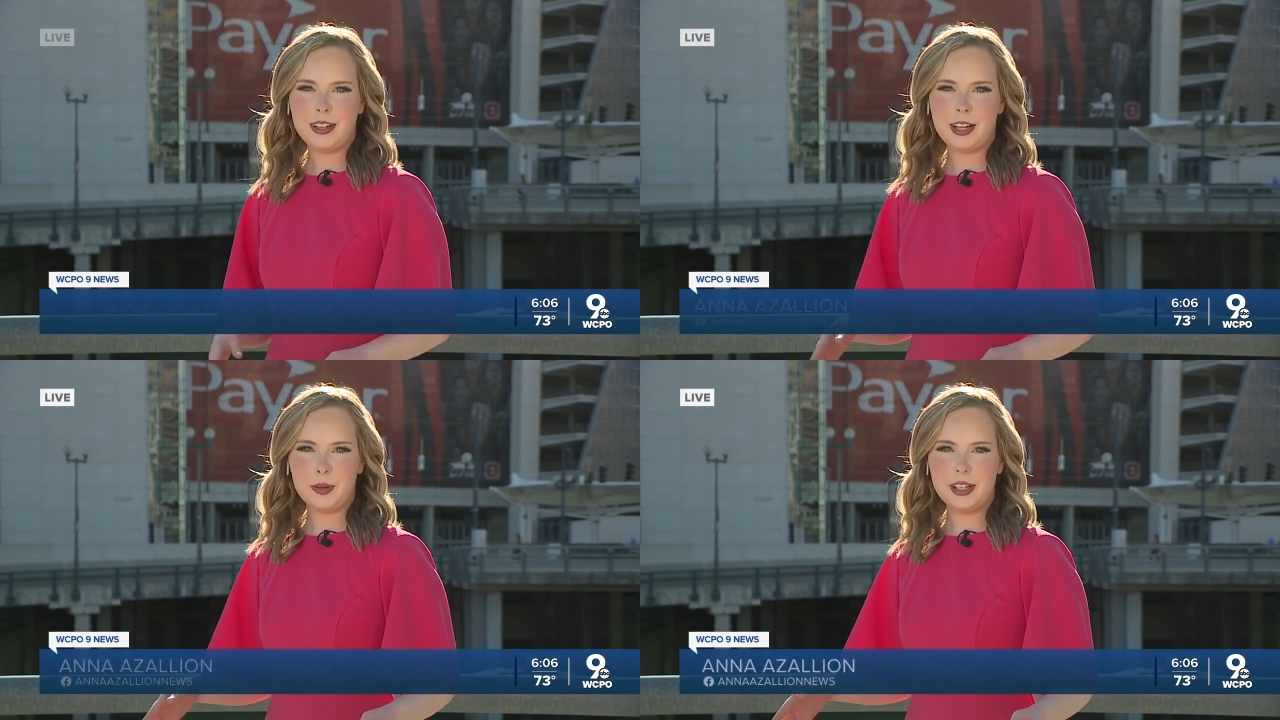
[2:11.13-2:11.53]

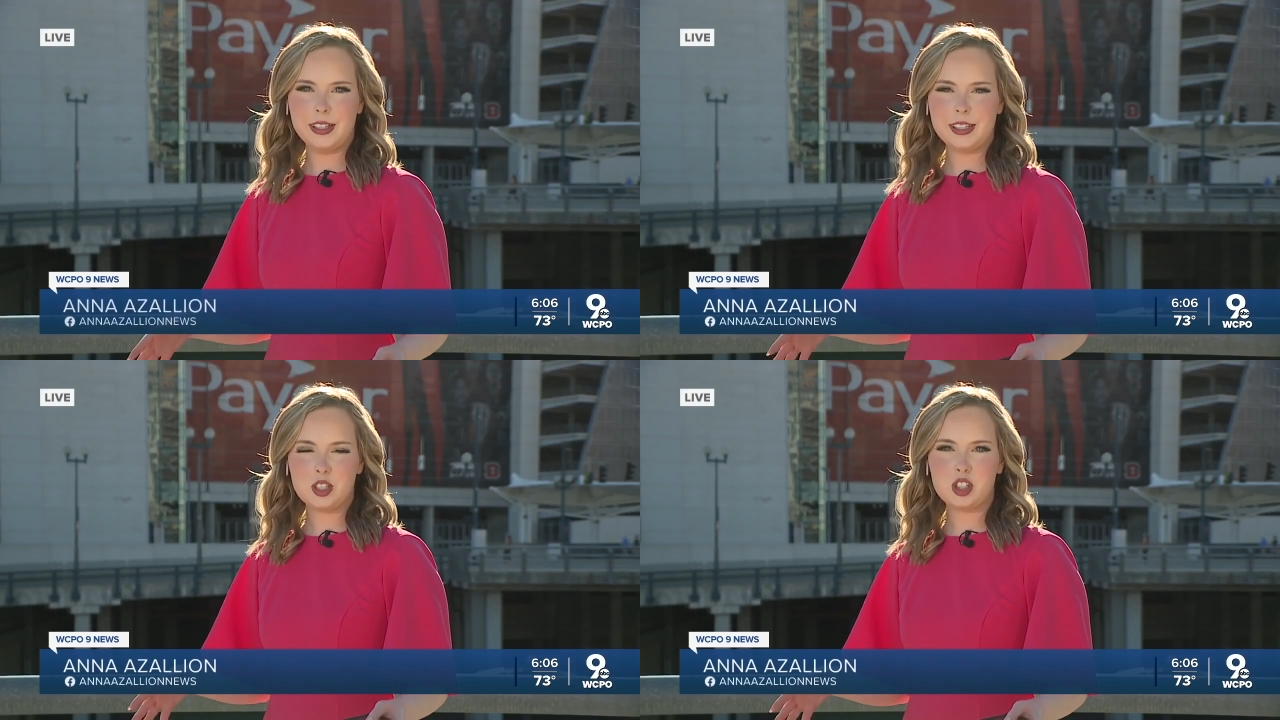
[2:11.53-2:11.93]
Now,
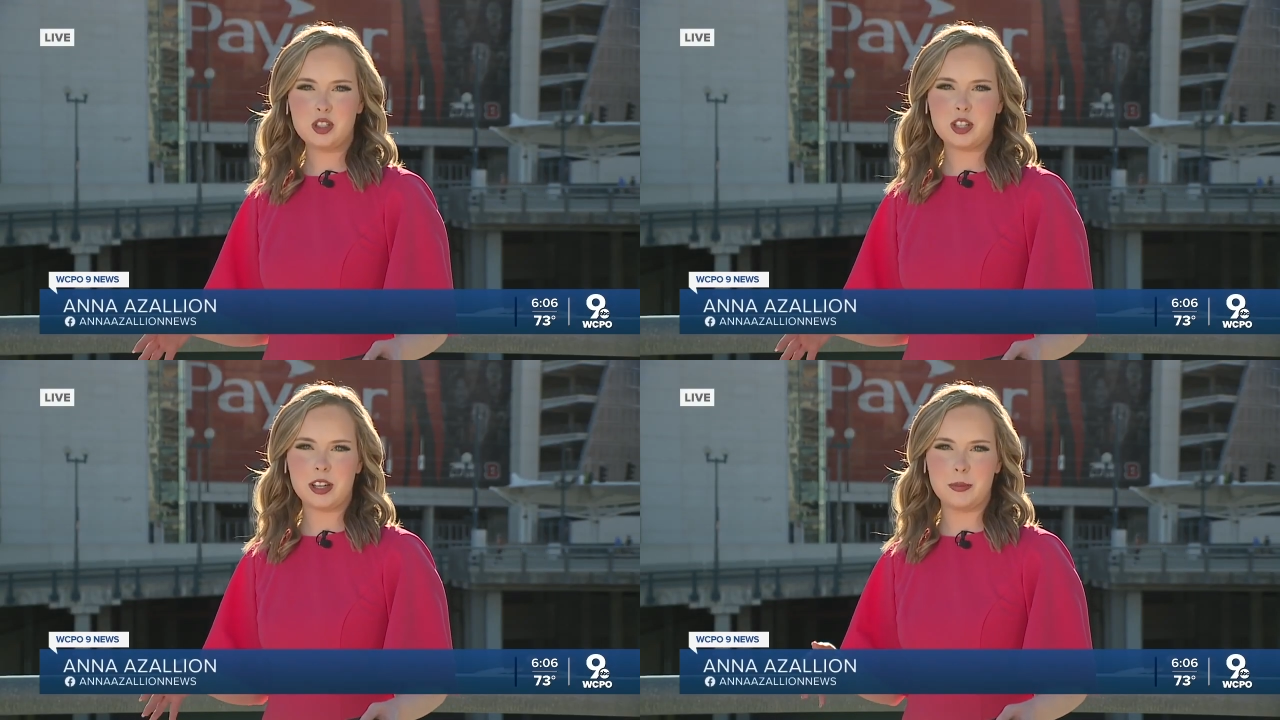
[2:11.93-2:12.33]
in
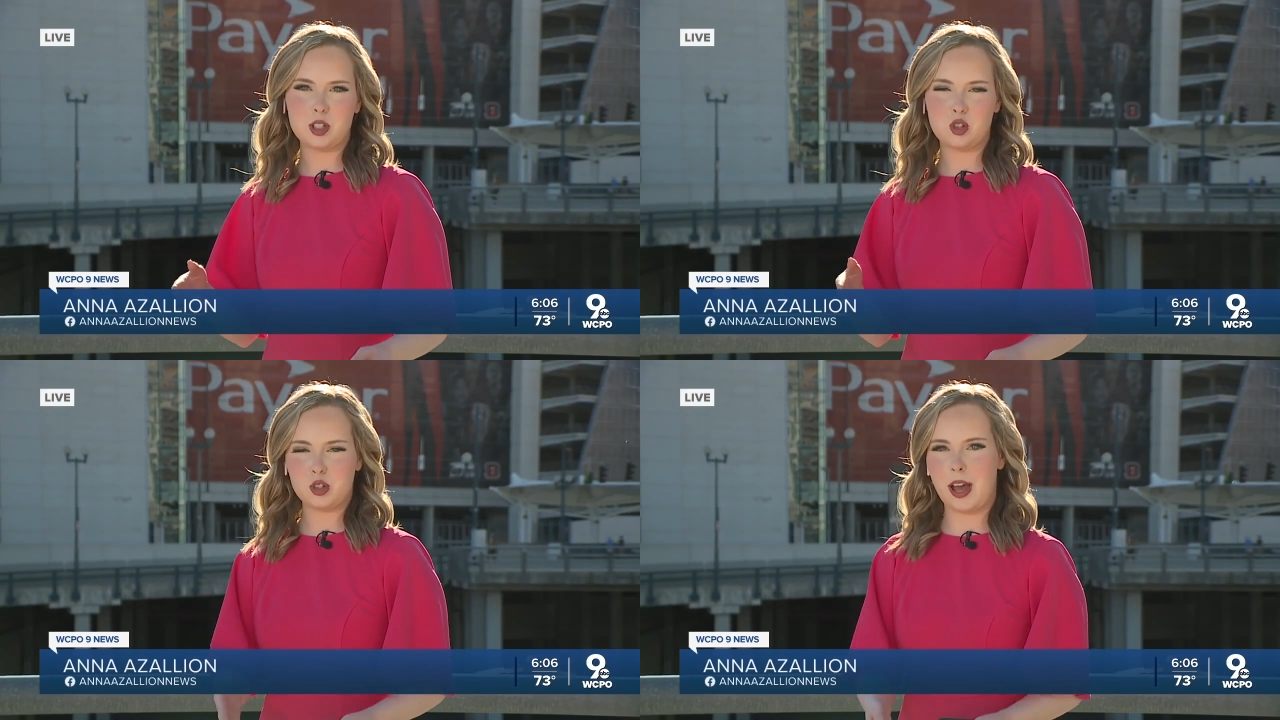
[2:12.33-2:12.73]
addition to the
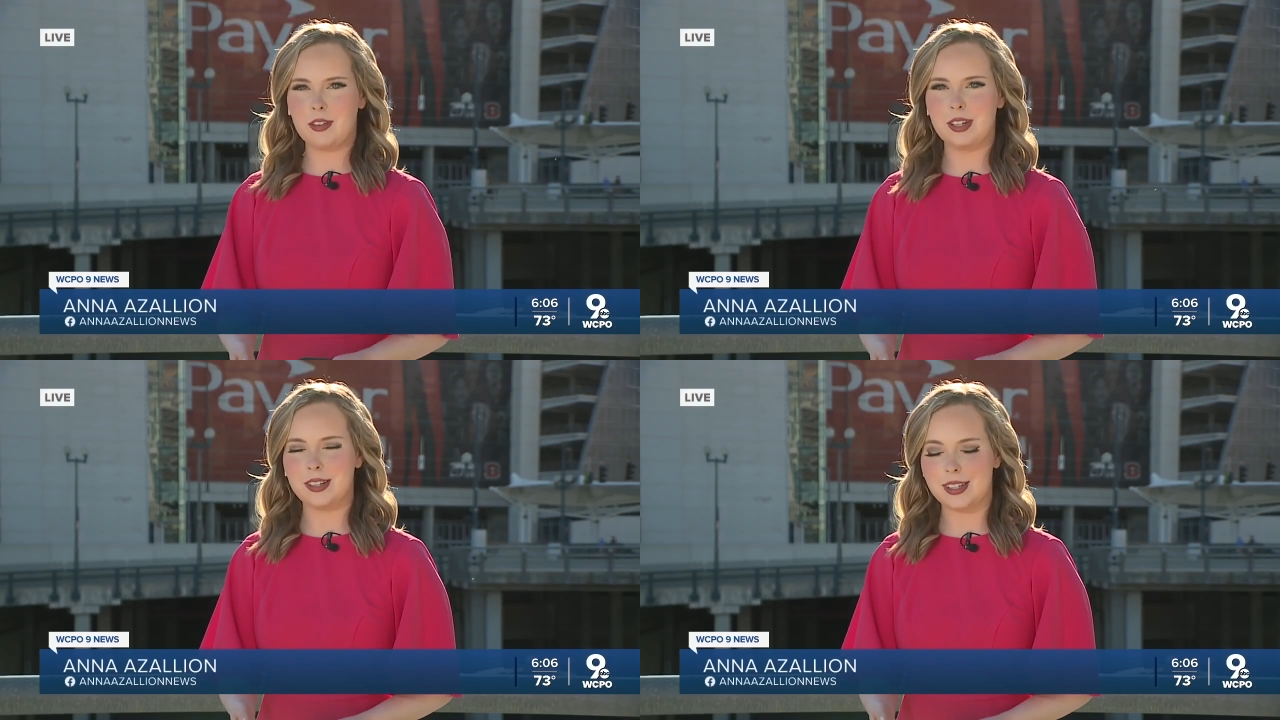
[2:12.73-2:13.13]
commissioners
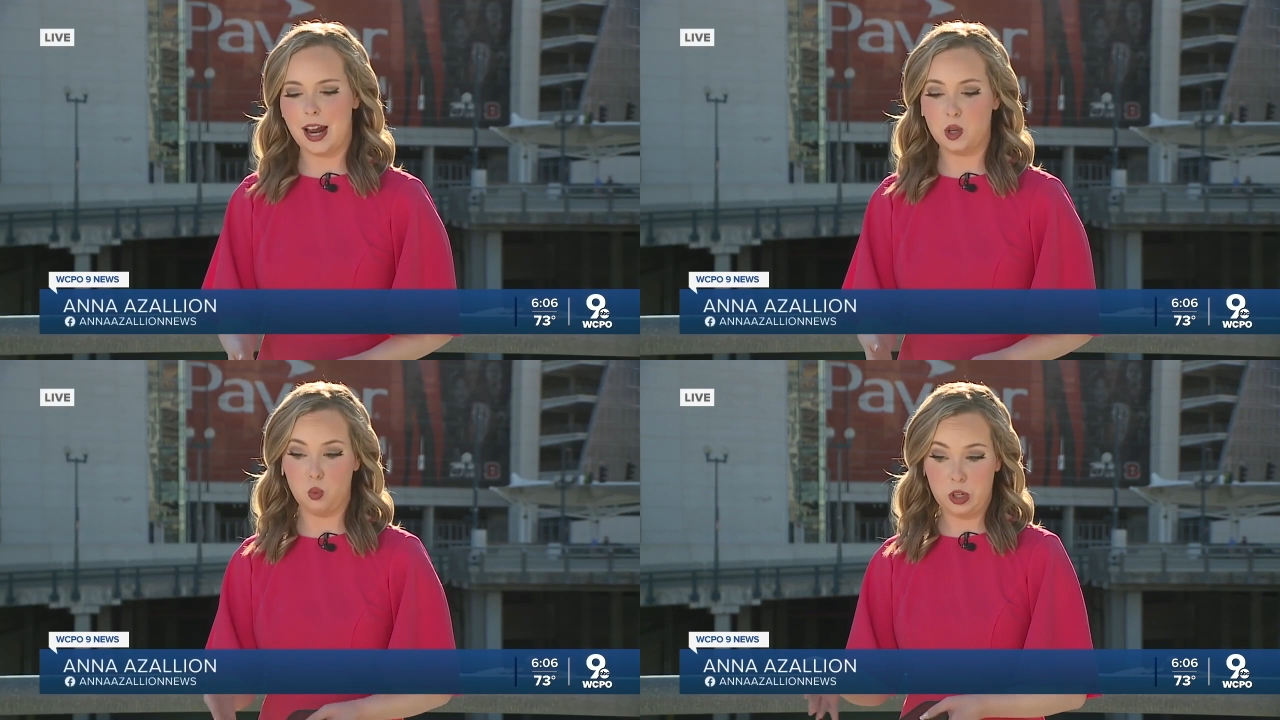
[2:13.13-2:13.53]
having to
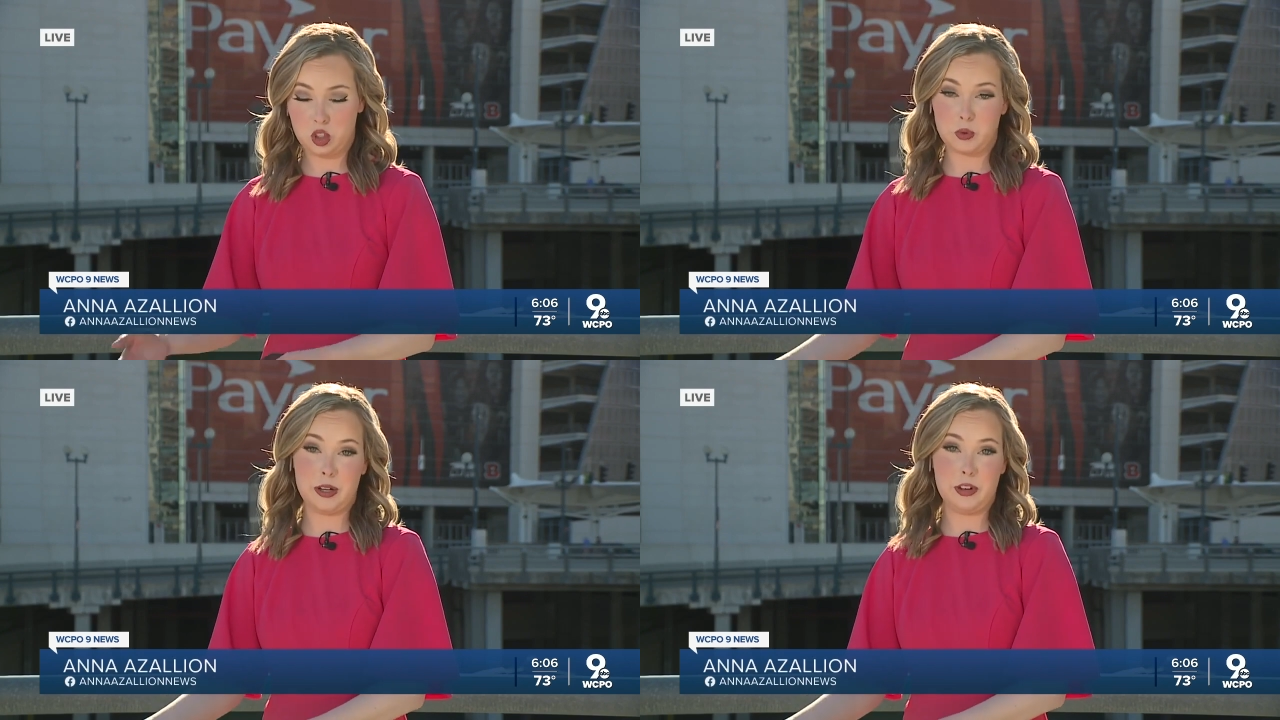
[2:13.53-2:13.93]
decide
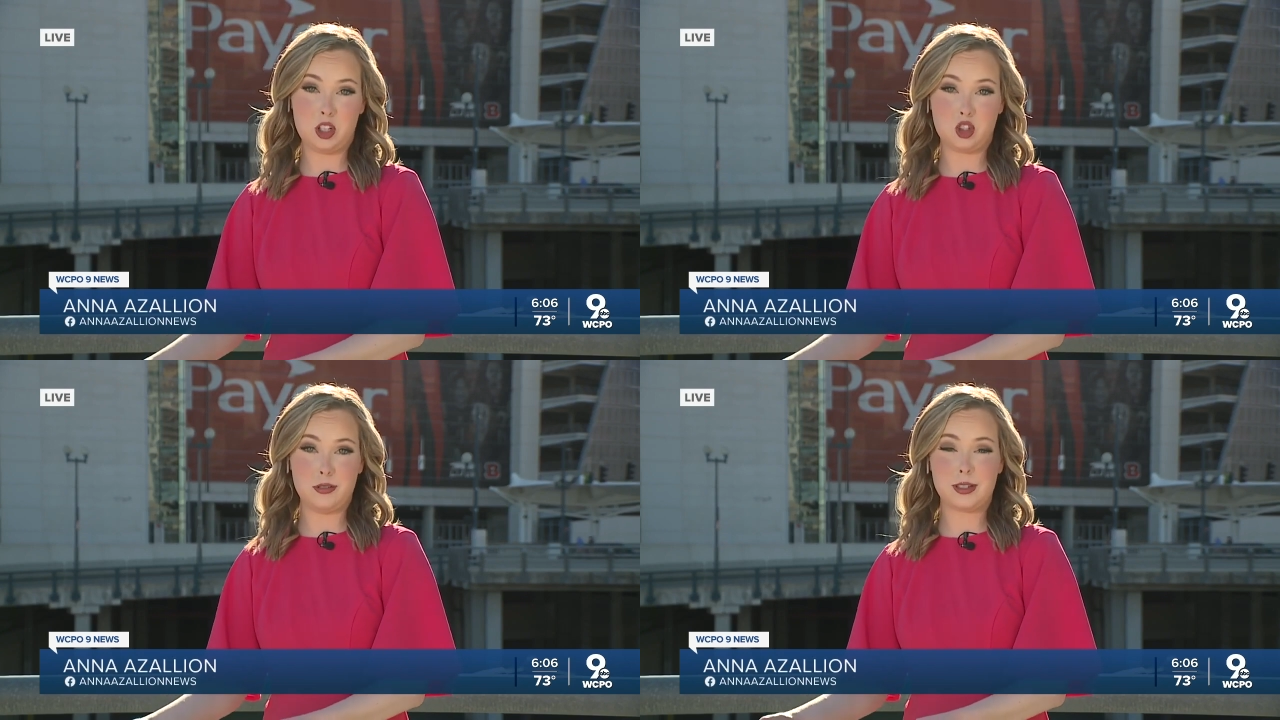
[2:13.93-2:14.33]
which
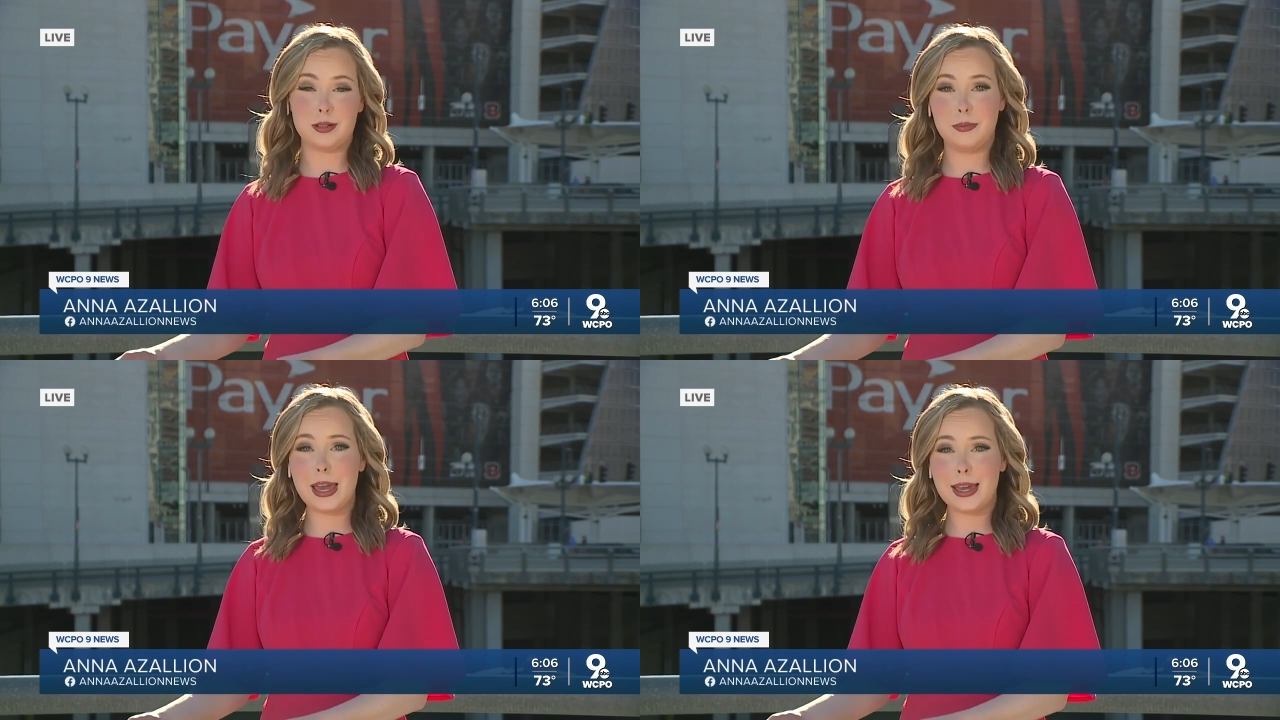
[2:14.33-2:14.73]
renovations
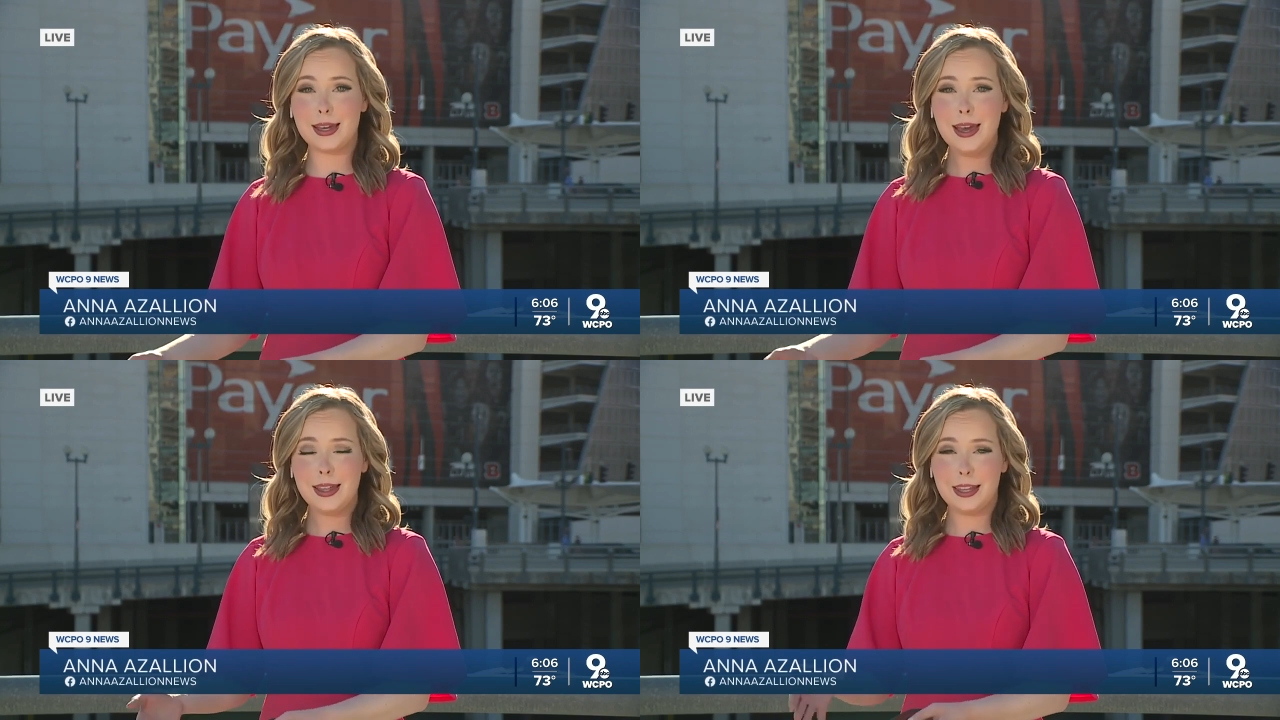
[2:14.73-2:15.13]
to make,